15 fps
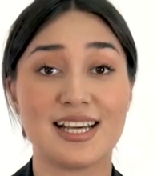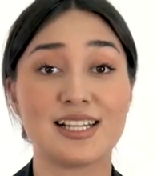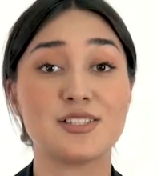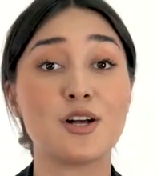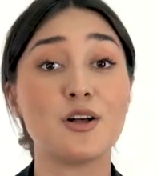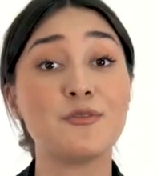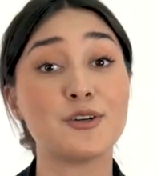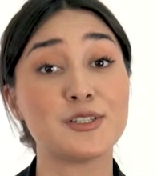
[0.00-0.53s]
That's
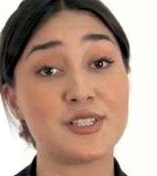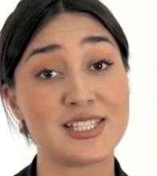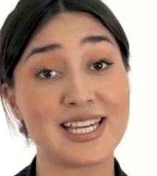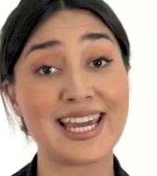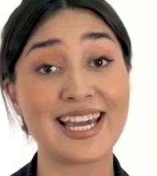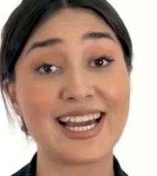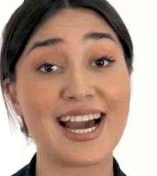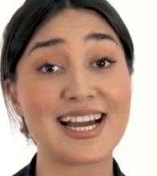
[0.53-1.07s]
all for
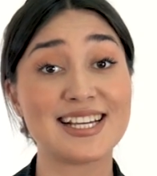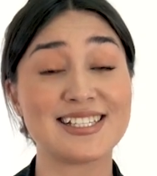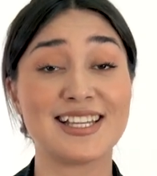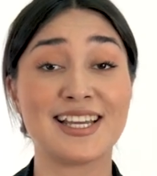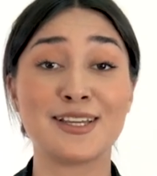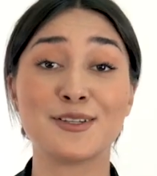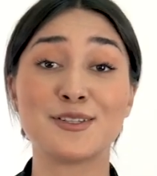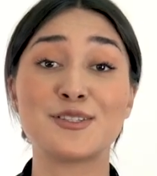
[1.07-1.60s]
today, guys.
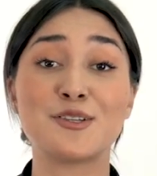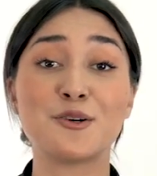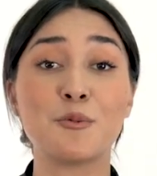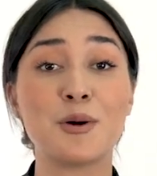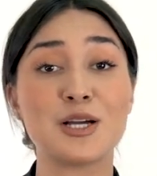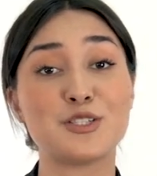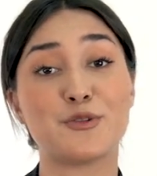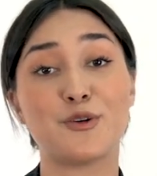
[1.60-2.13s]
Thank you so
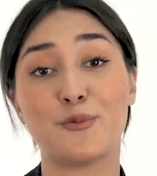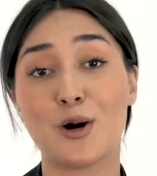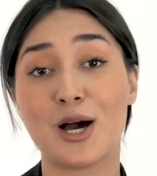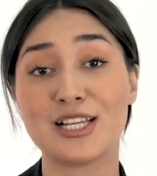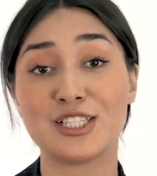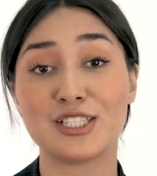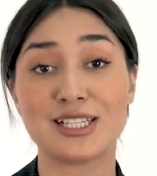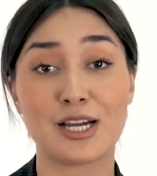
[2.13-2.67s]
much for
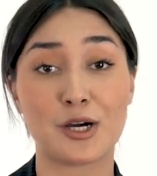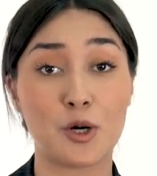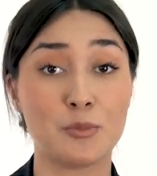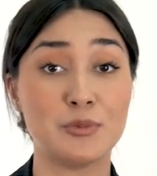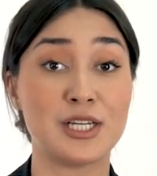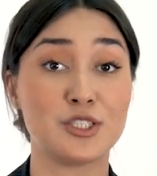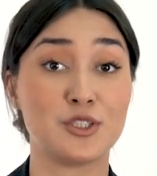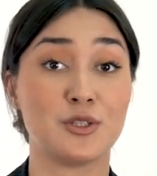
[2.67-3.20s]
watching. I
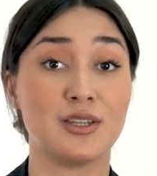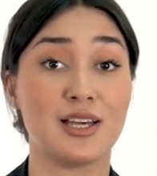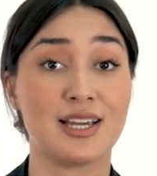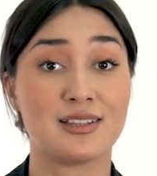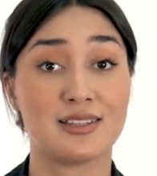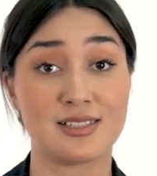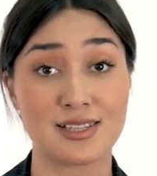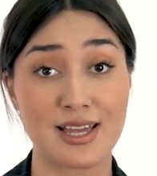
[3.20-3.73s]
hope that you
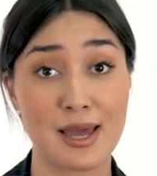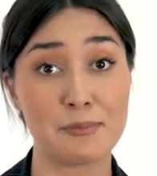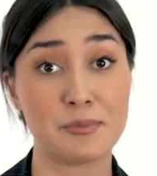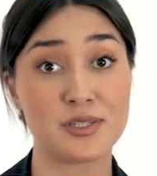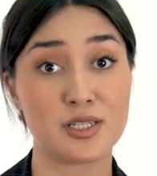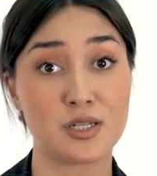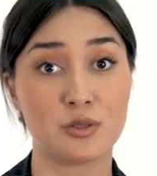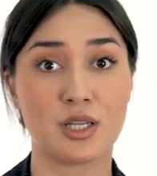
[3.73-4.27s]
liked this
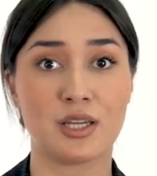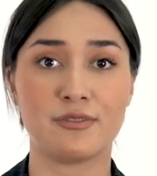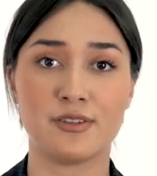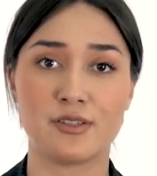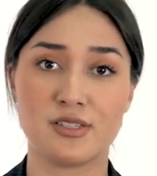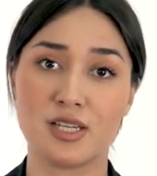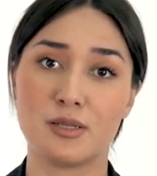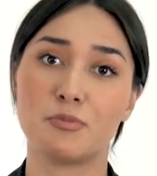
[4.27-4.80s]
episode. If
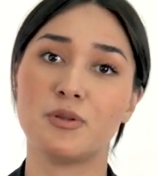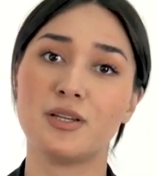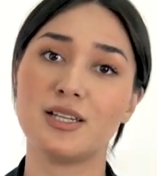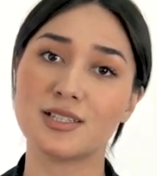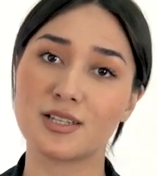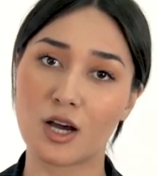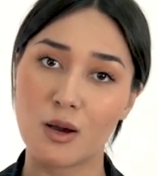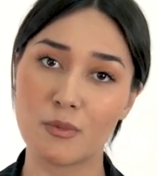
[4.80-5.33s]
you did,
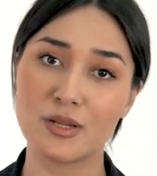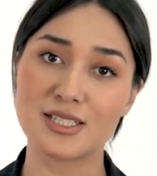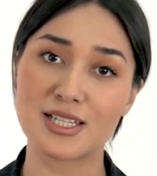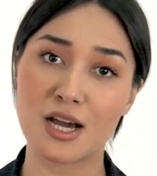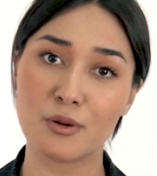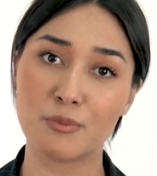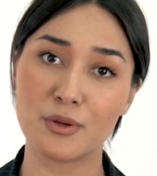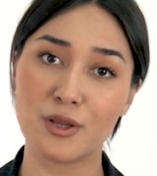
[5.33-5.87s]
please comment
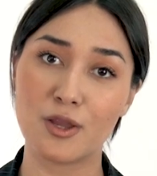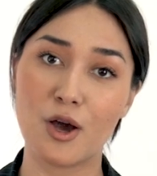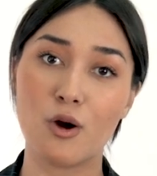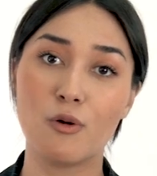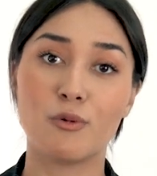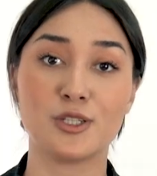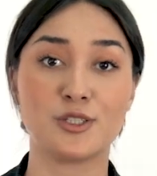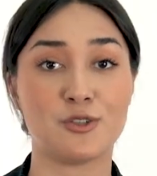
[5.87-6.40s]
down
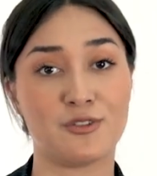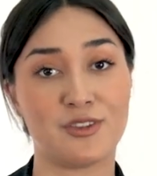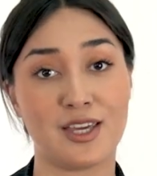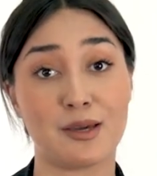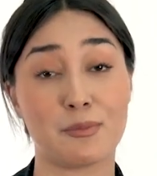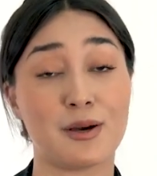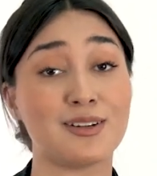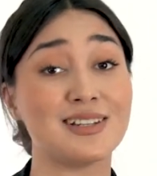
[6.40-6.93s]
below what you
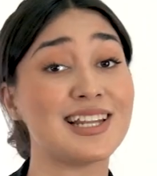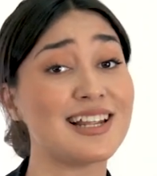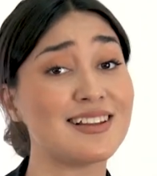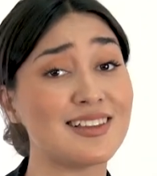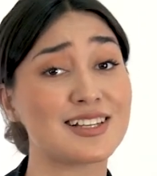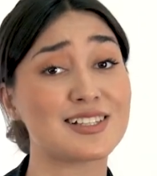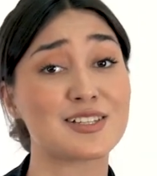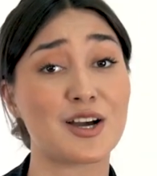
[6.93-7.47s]
think about
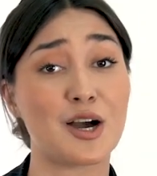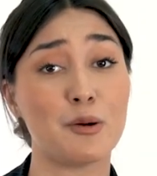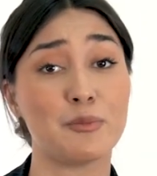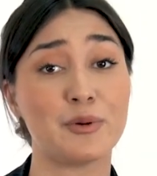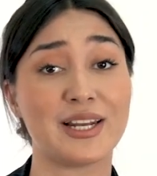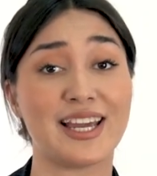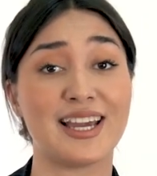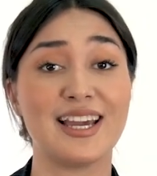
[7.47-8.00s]
Netflix
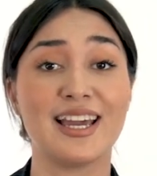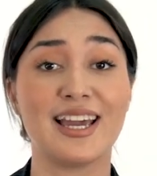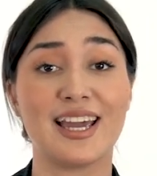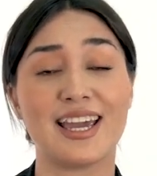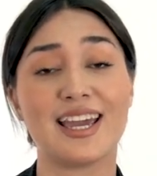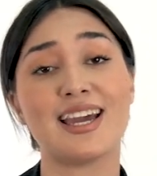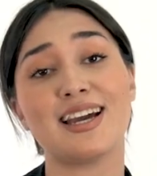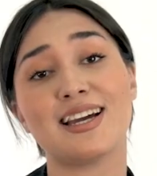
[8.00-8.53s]
company
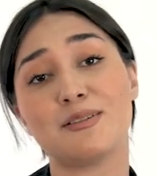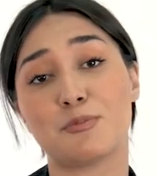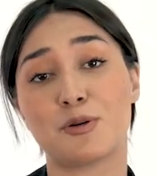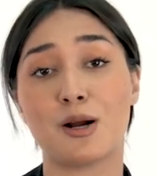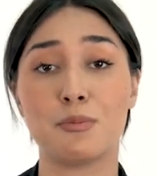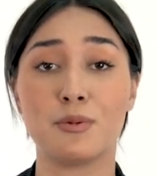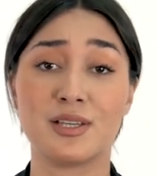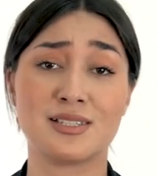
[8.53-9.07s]
and
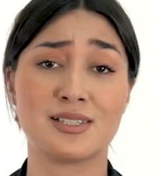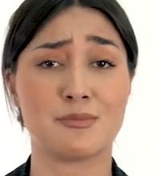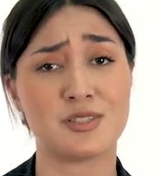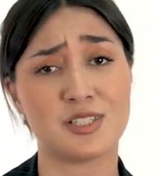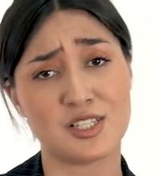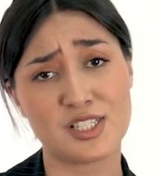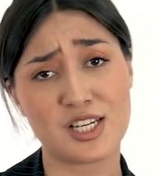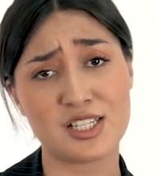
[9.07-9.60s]
probably some
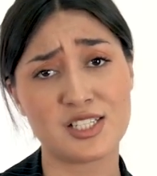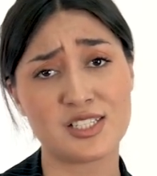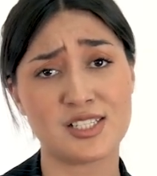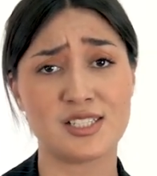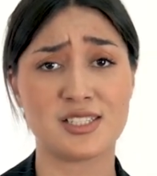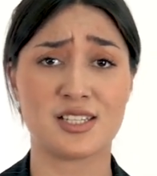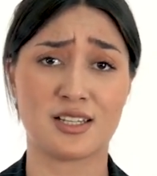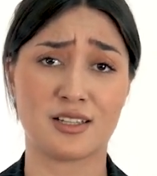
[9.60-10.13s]

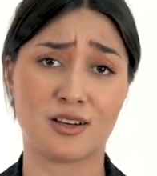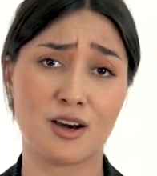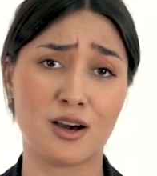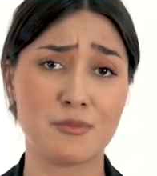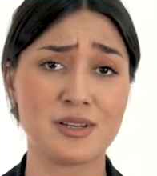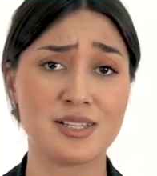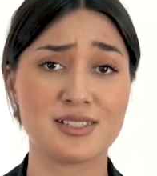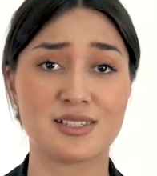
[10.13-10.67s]
suggestions and
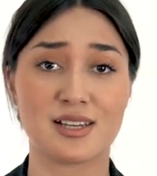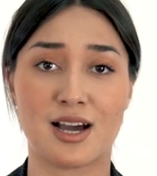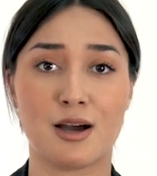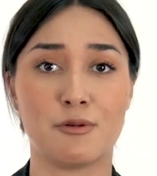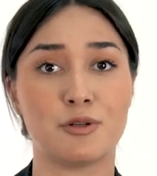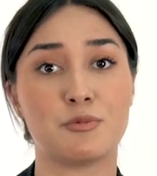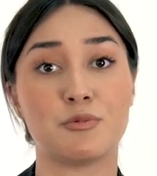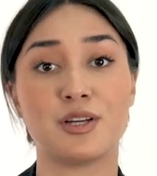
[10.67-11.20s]
comments.
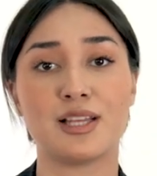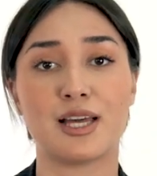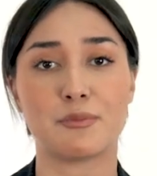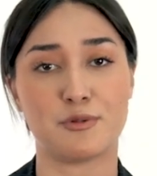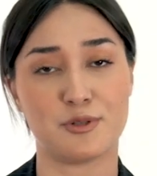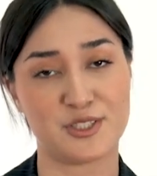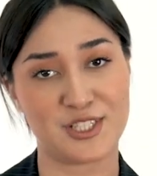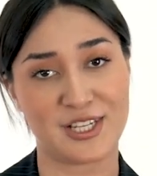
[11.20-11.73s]
I would really
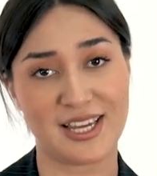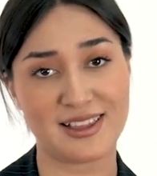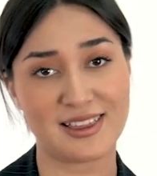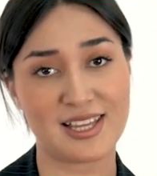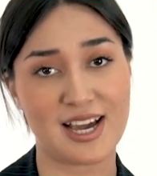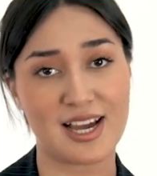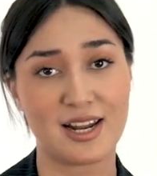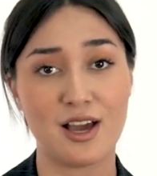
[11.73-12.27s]
appreciate
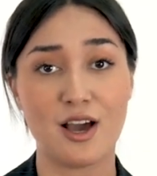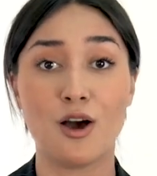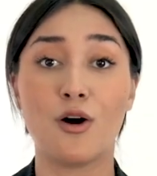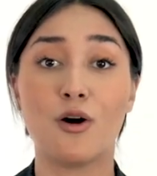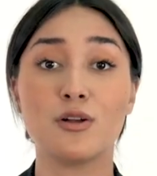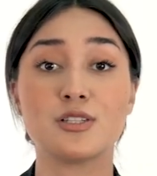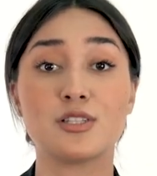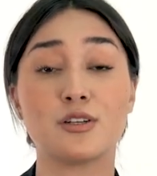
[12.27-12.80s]
that.
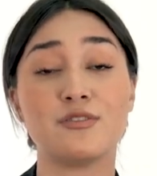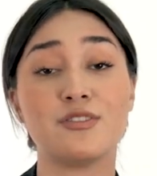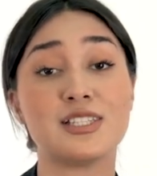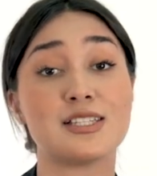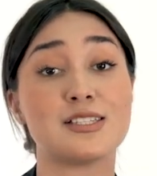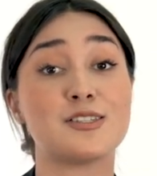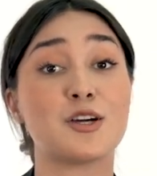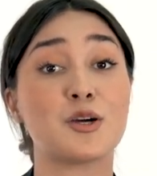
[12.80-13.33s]
Also,
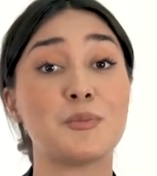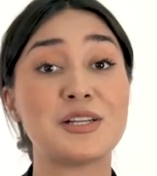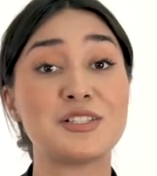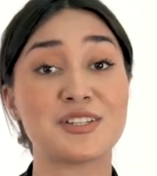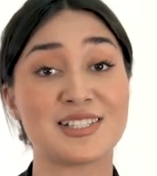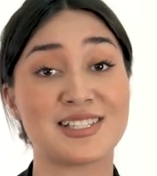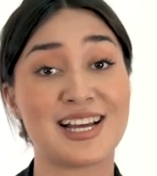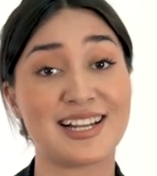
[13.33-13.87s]
visit
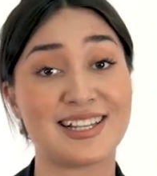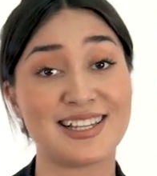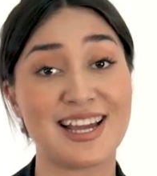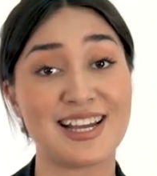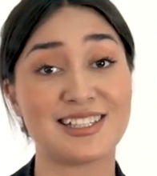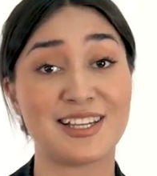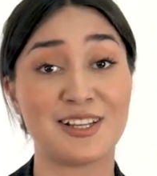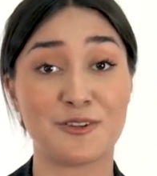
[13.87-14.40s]

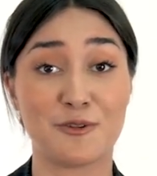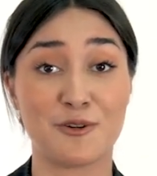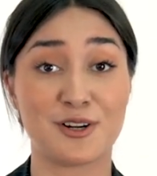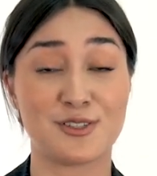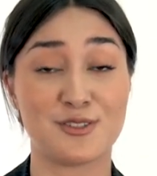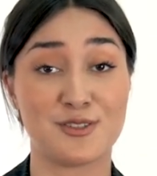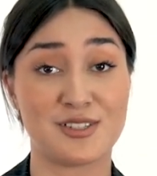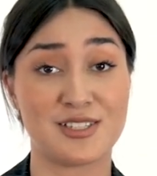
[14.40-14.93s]
stockmetrics.net in
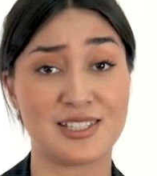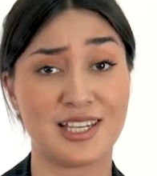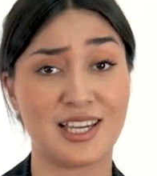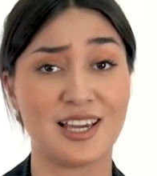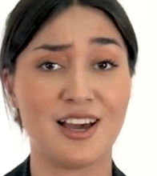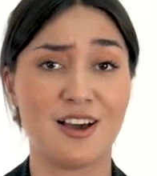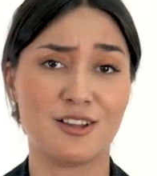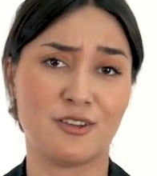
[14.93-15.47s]
order to
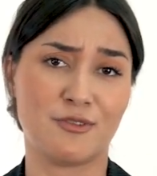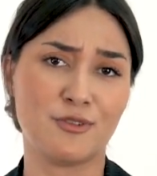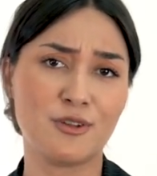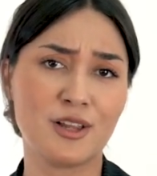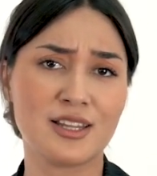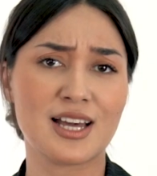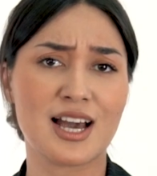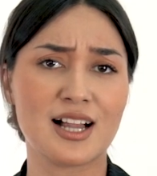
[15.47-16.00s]
see the
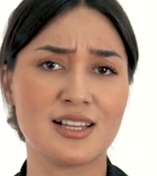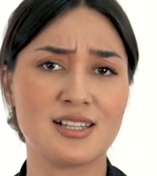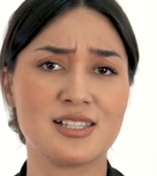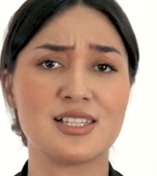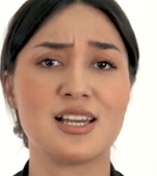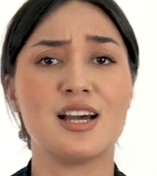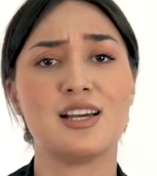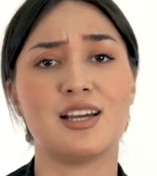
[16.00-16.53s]
full
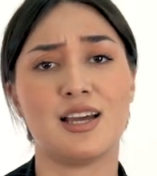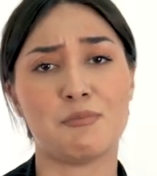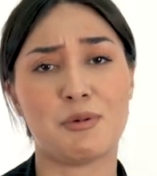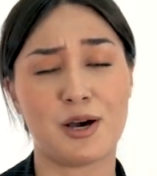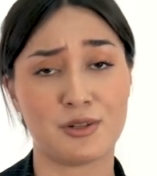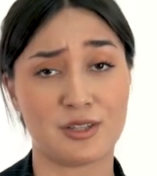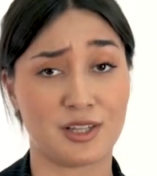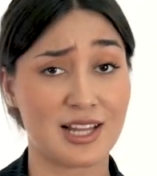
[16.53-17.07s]
analysis
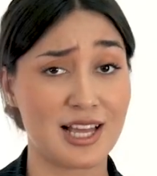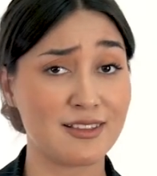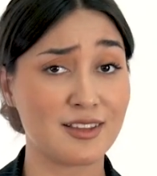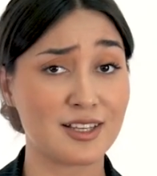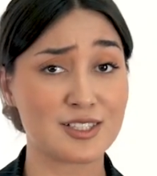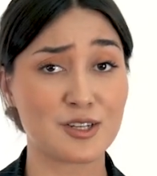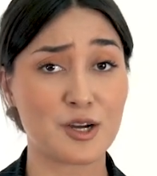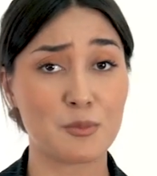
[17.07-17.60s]
about
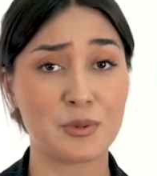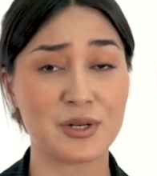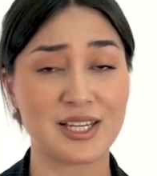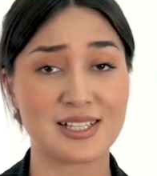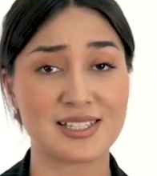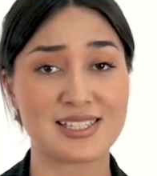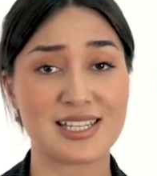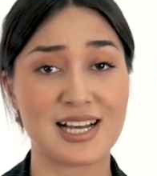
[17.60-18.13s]
Netflix
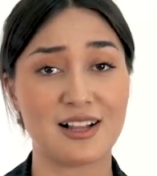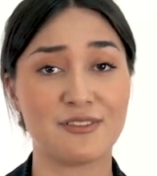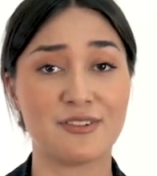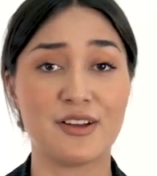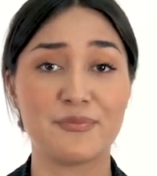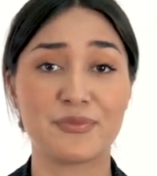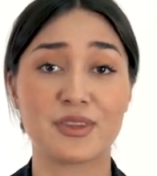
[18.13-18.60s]
company itself.